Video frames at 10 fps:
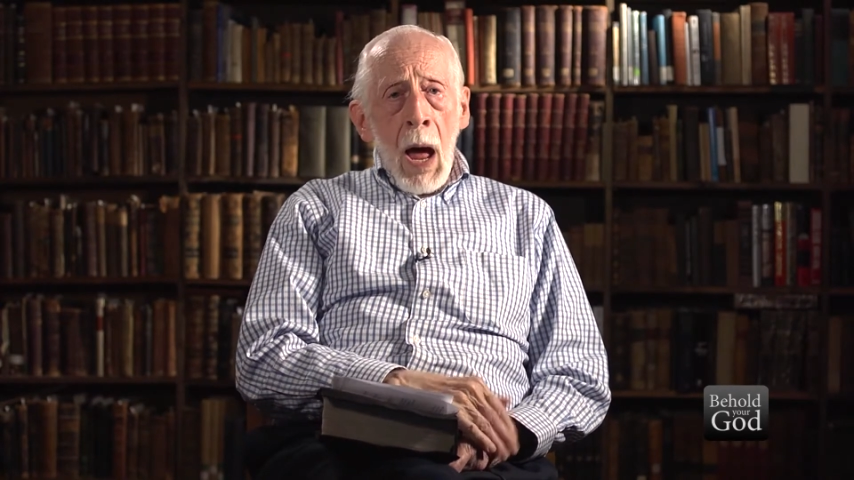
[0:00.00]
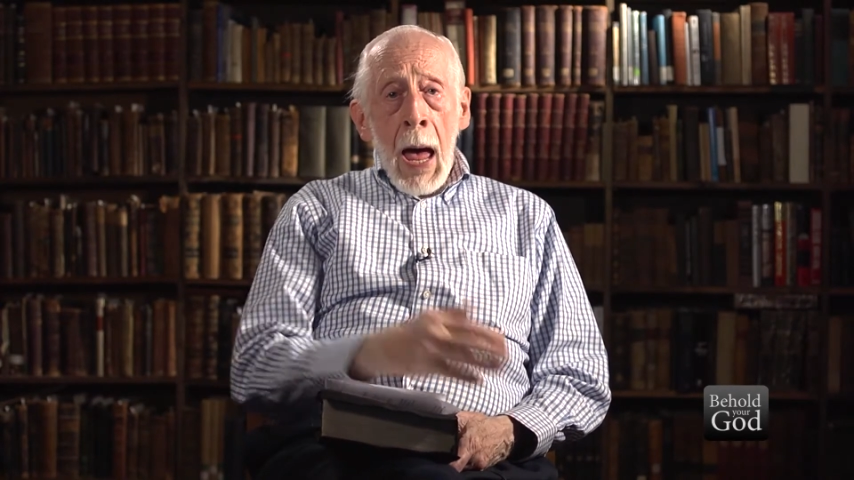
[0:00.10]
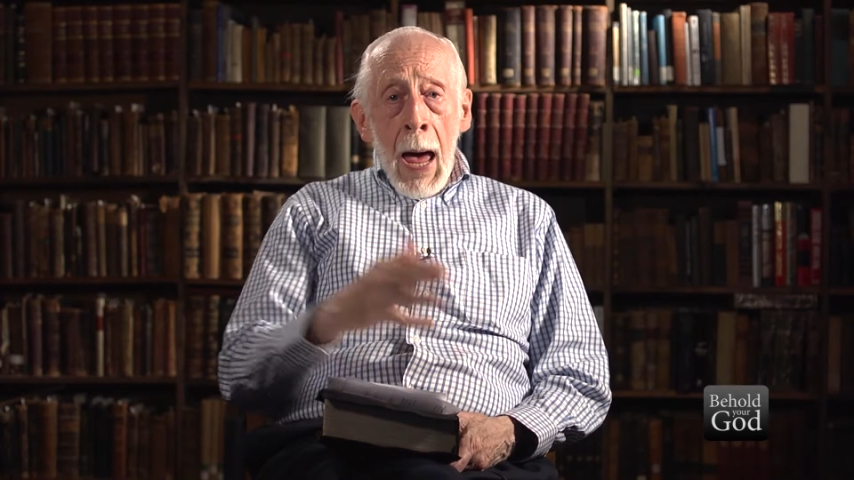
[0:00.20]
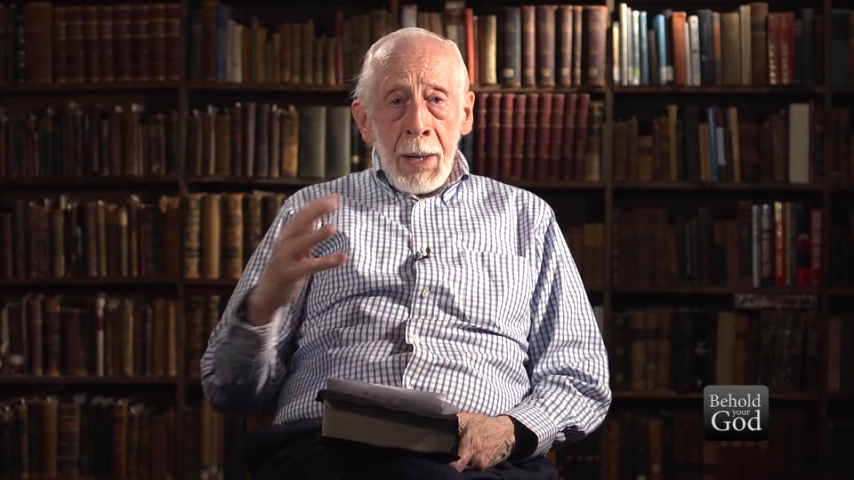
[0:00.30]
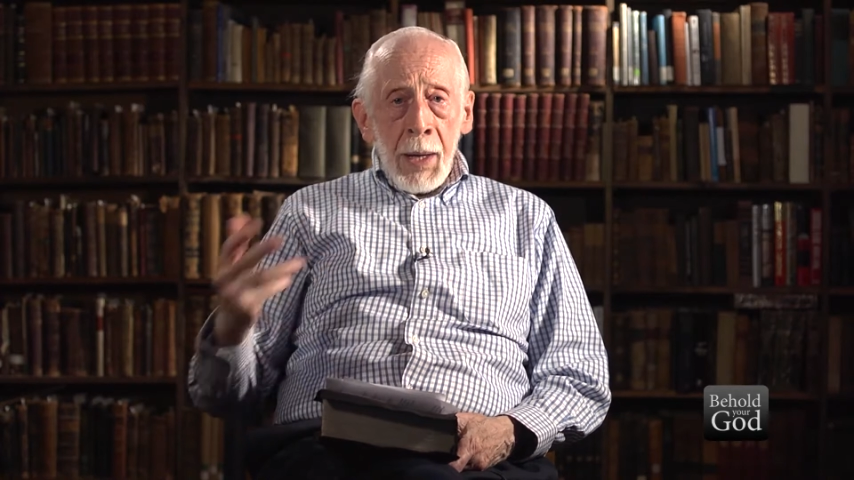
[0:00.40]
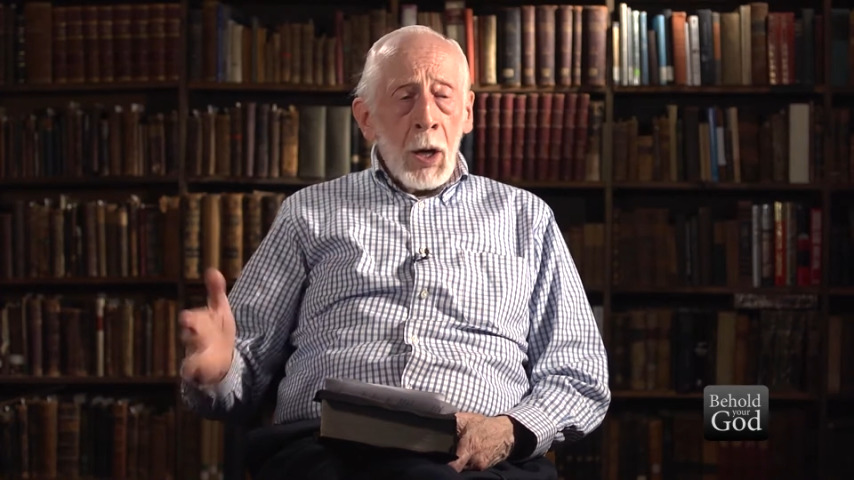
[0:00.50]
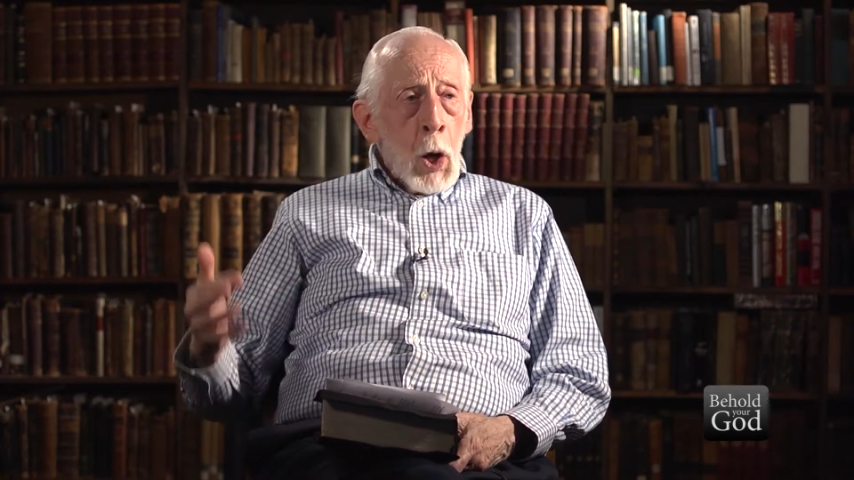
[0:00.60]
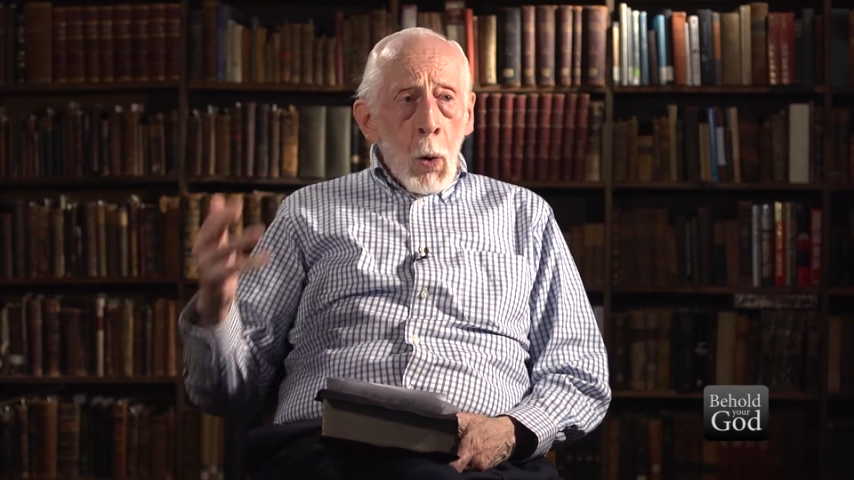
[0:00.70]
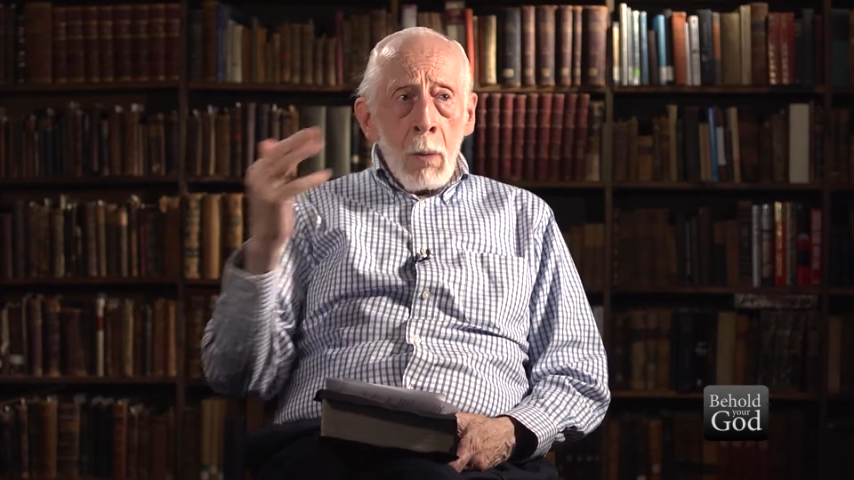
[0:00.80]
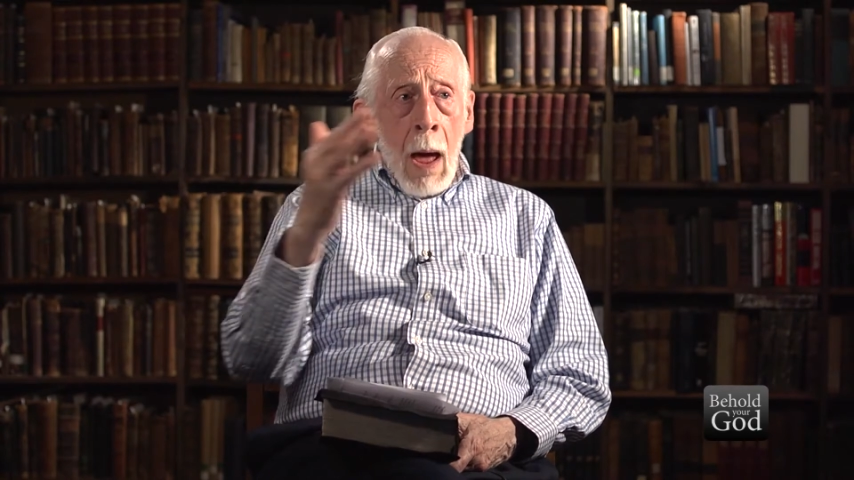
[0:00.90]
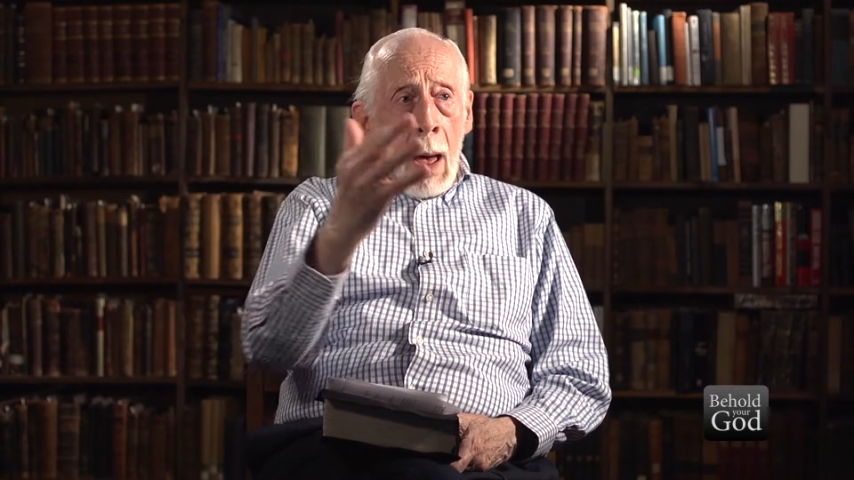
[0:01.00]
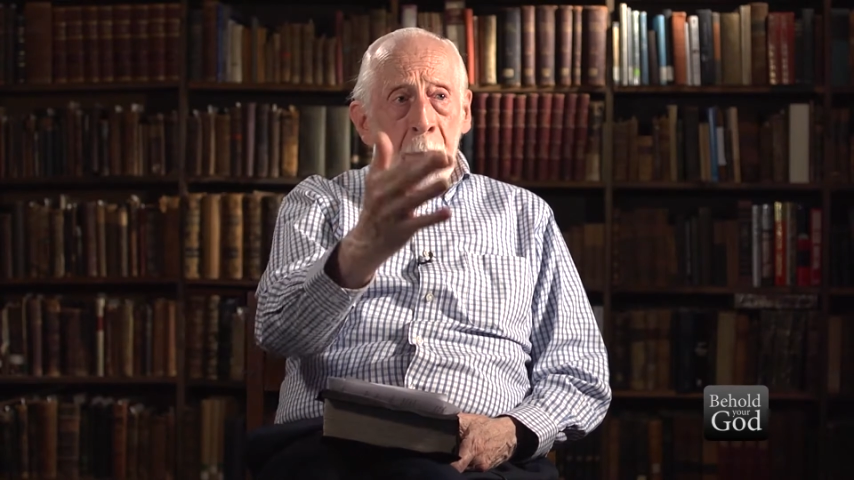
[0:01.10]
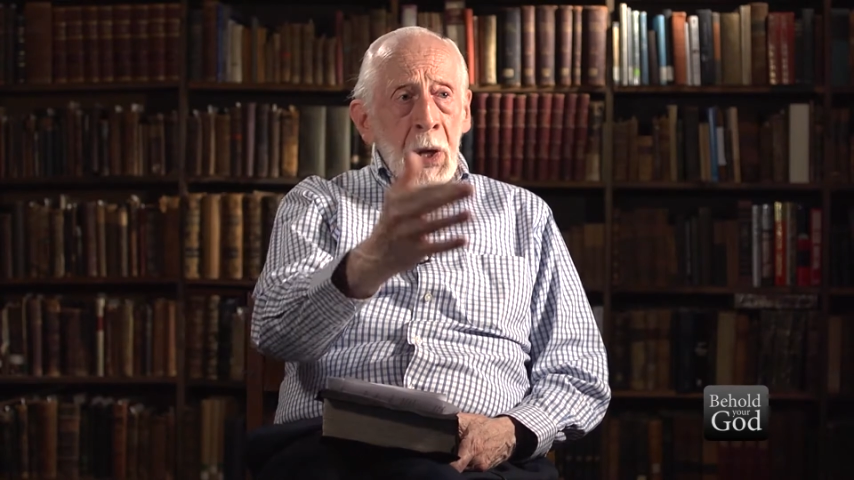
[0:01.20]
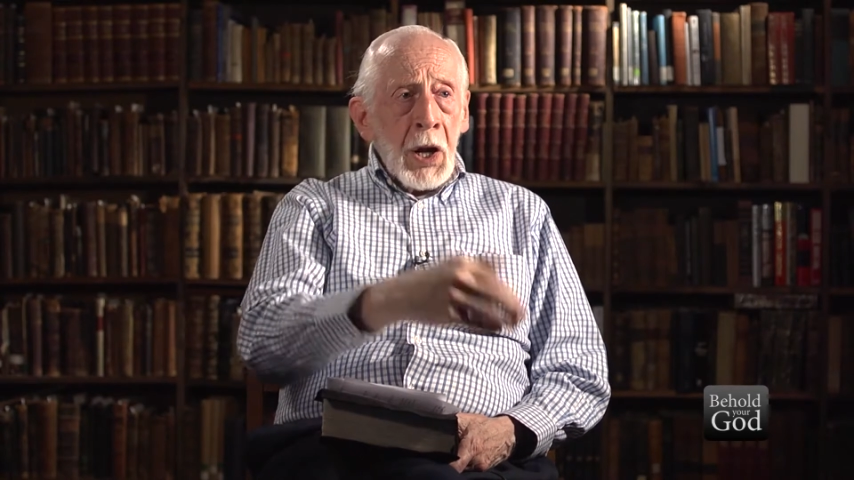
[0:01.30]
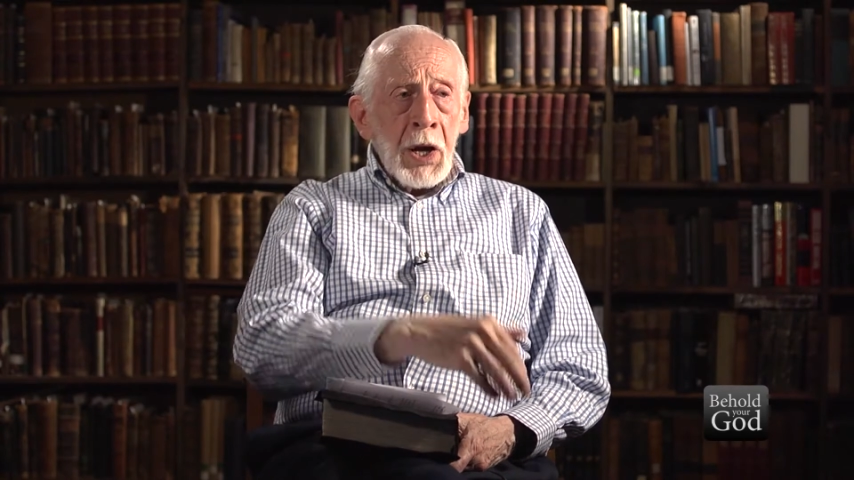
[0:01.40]
adding
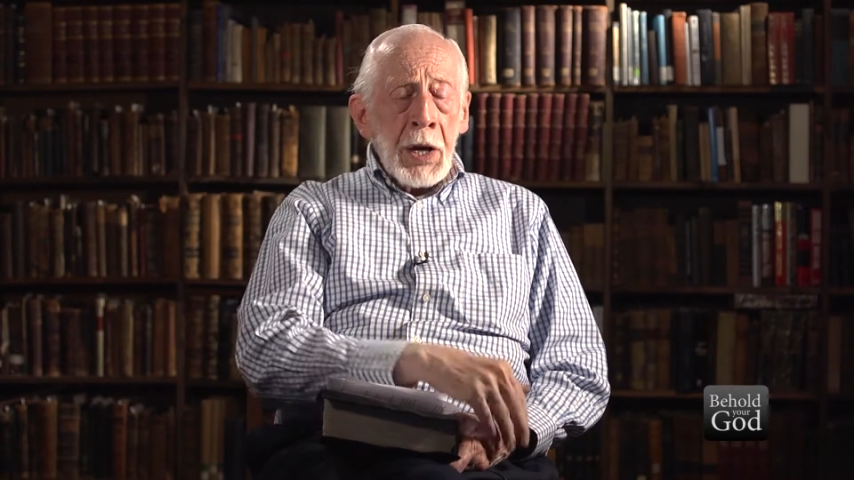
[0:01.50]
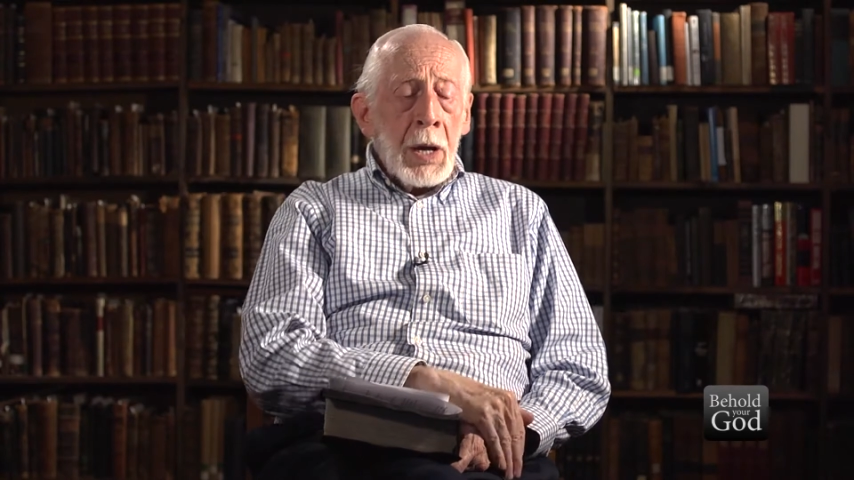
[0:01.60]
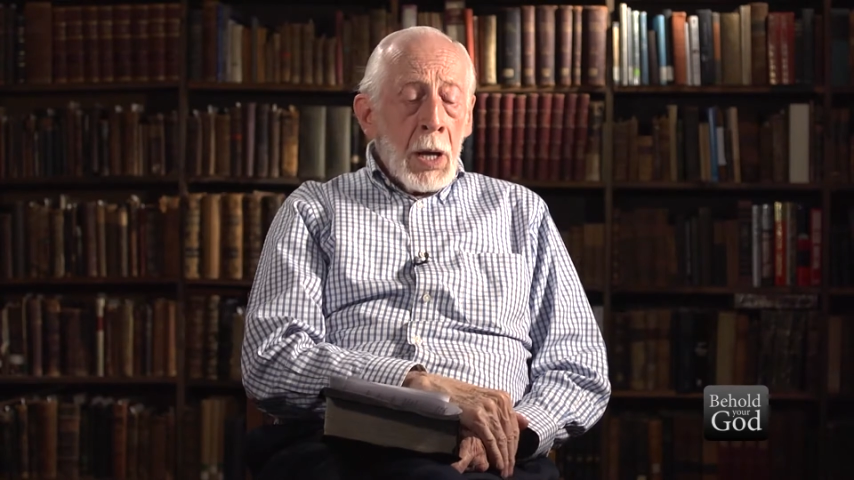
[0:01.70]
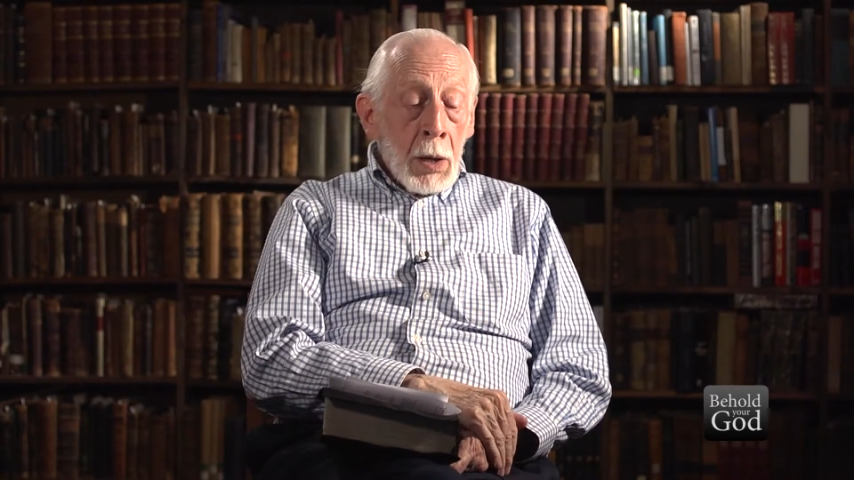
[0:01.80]
rapidly